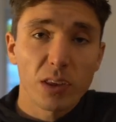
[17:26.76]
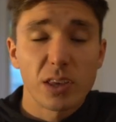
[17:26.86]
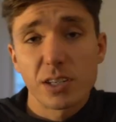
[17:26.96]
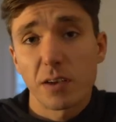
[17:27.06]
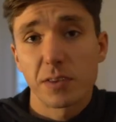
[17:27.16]

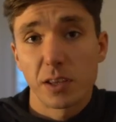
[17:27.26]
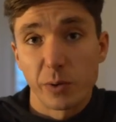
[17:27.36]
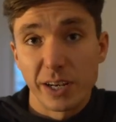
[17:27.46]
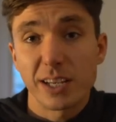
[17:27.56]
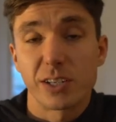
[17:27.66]
the stuff that
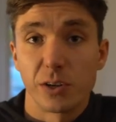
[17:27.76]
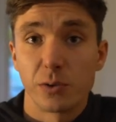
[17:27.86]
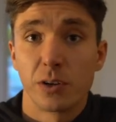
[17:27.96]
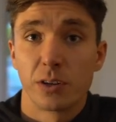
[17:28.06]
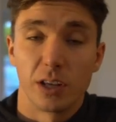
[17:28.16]
we need to
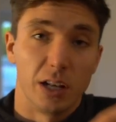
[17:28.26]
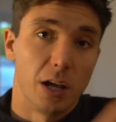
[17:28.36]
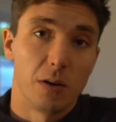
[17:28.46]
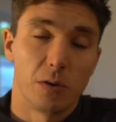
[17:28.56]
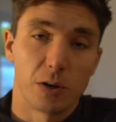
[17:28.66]
do, the
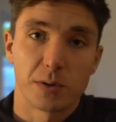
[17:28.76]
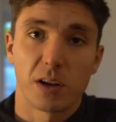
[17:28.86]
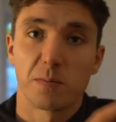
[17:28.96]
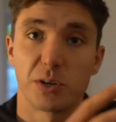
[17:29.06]
lower volume stuff,